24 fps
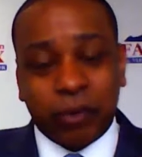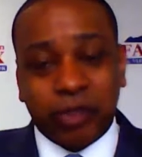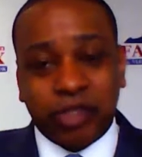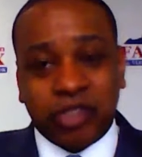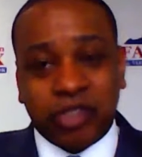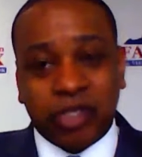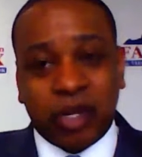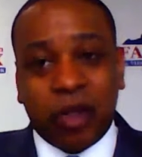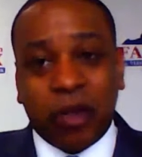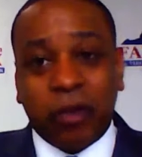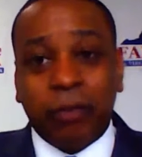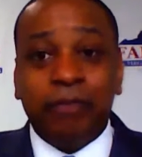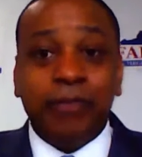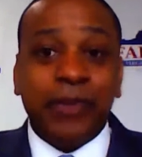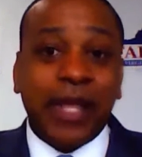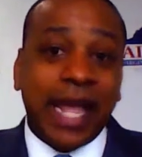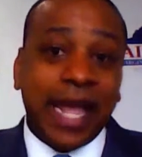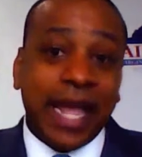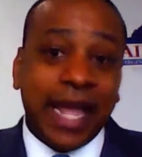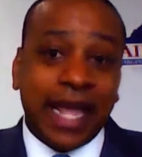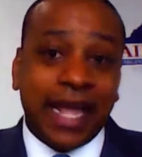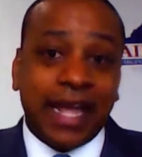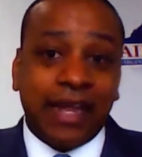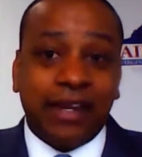a result,
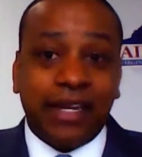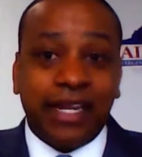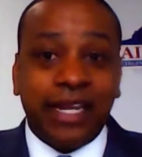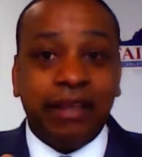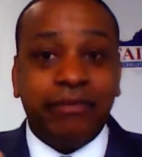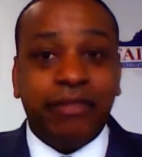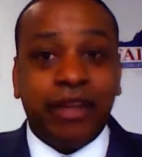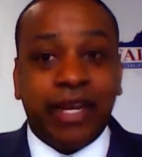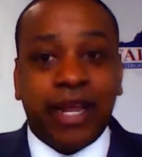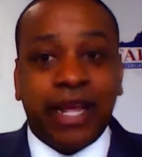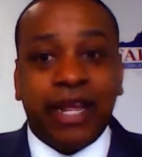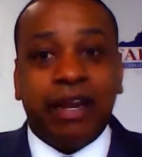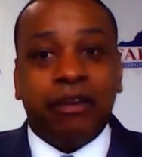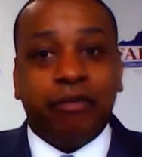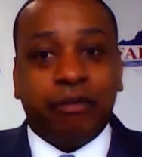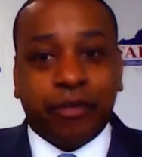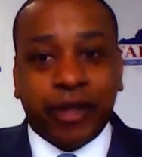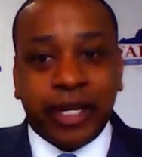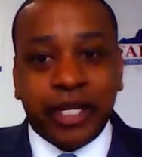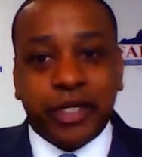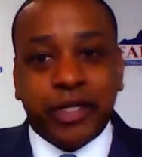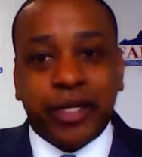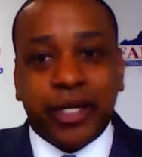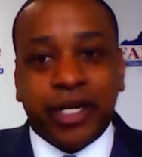and even in
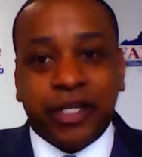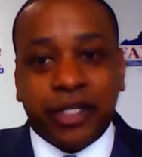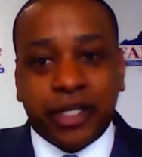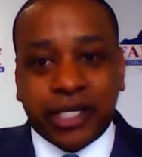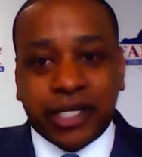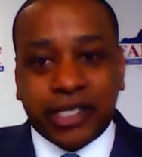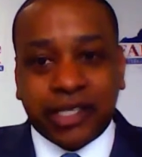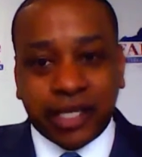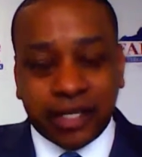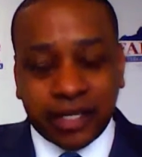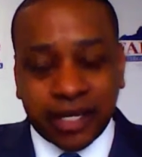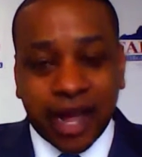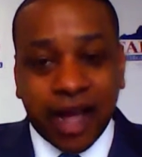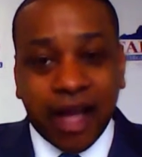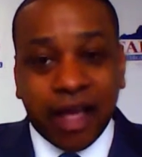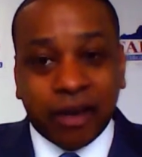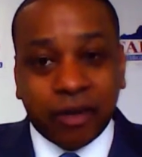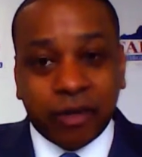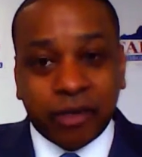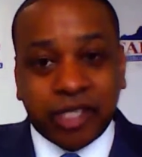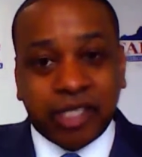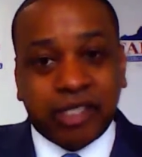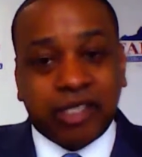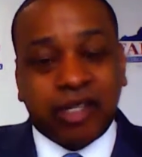inflation-adjusted
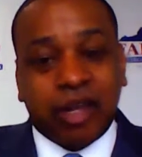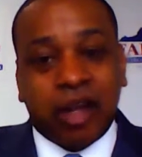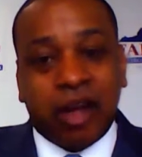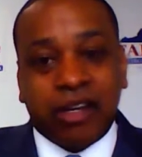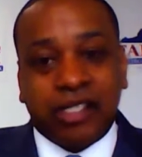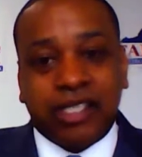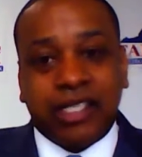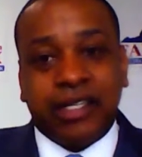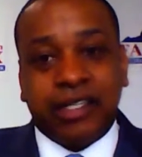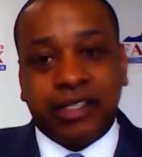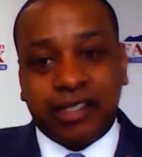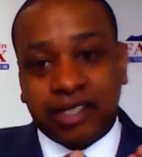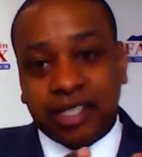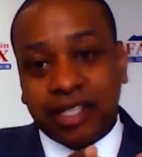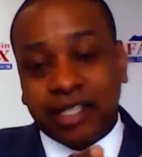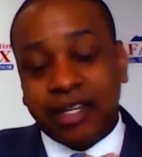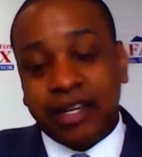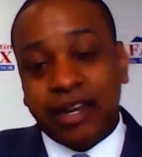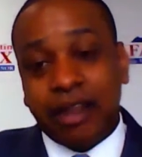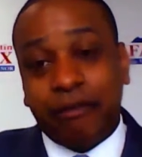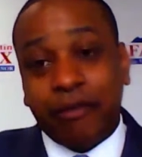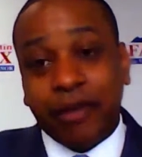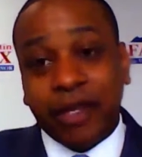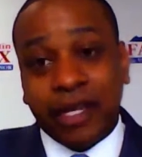dollars, it's costing us
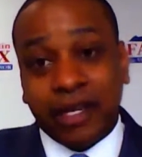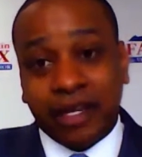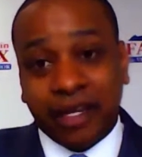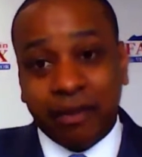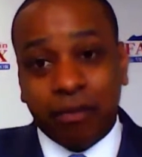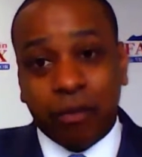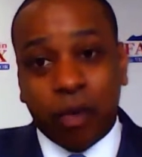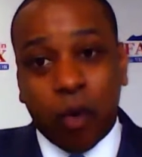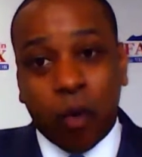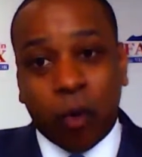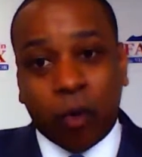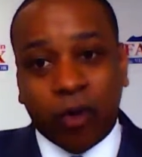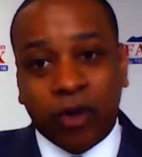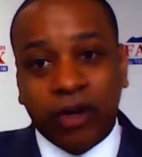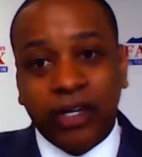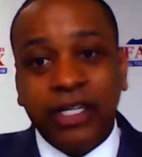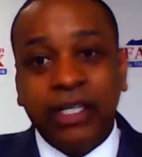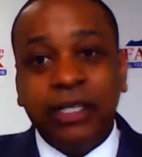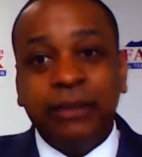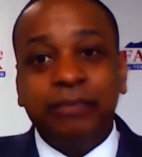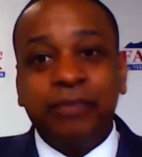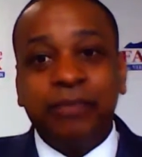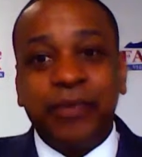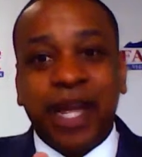significantly more
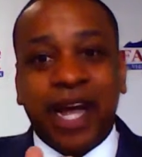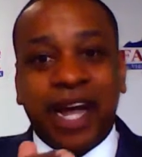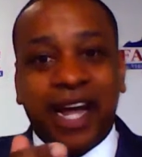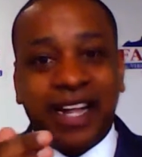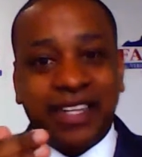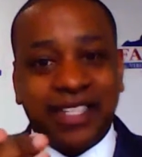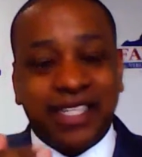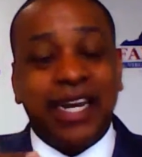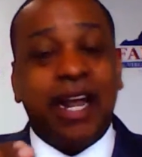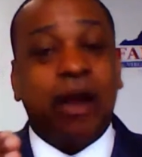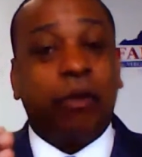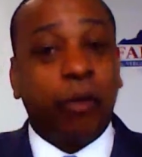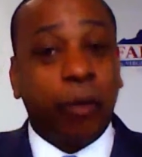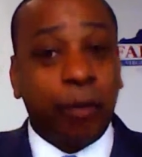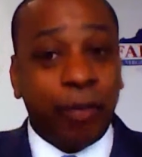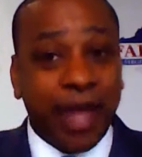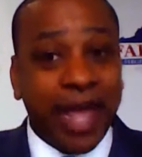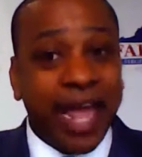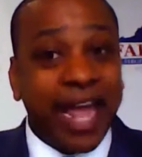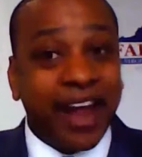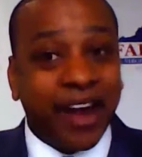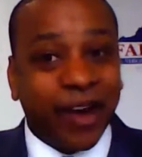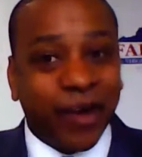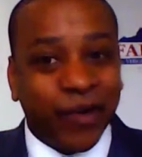to now
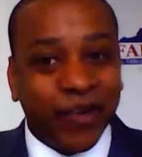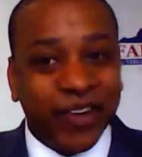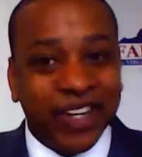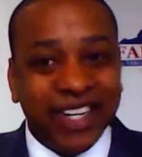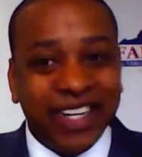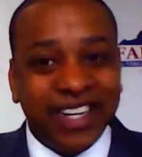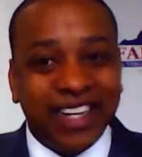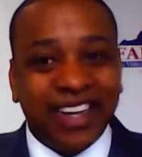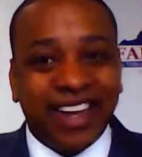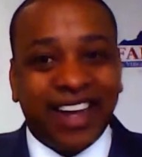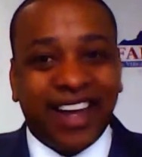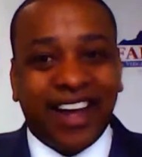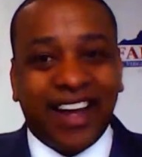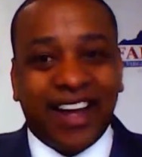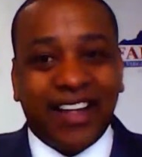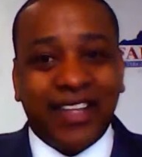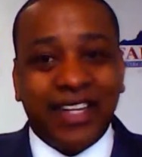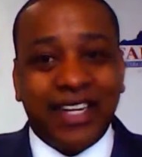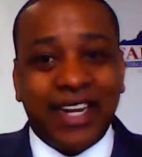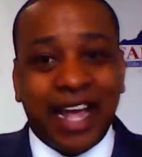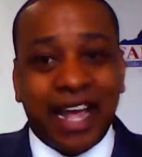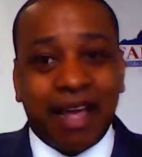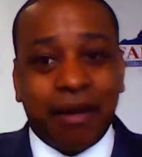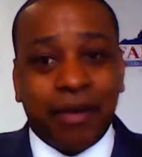repair
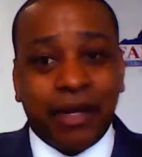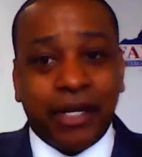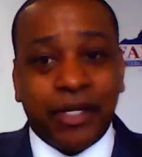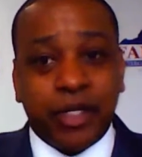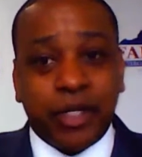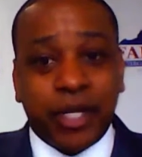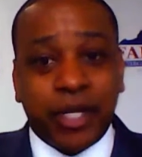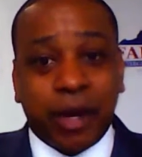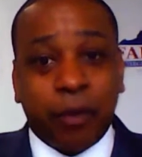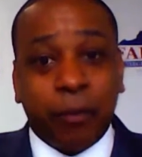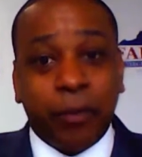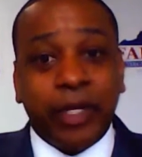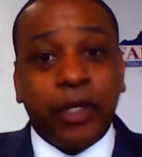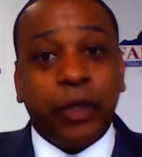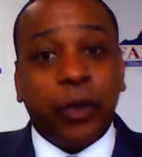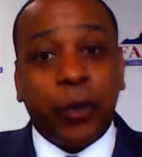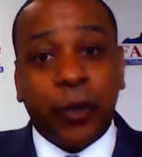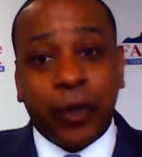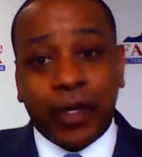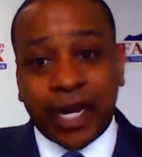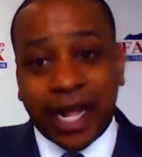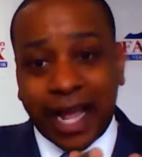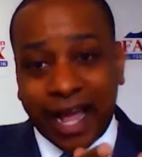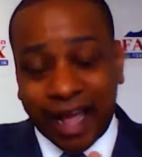the damage that we
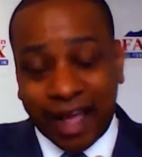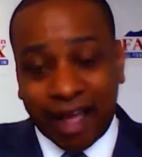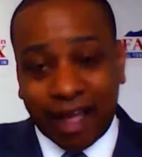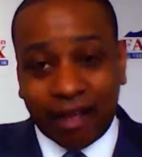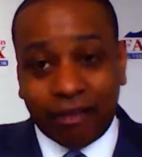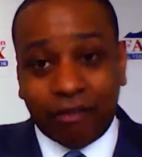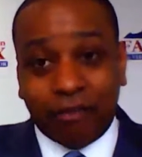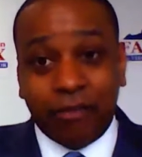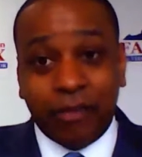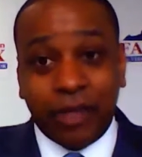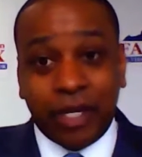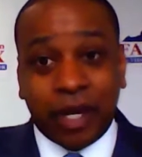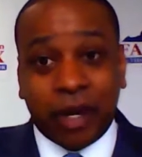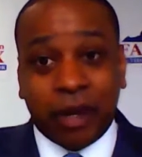could have,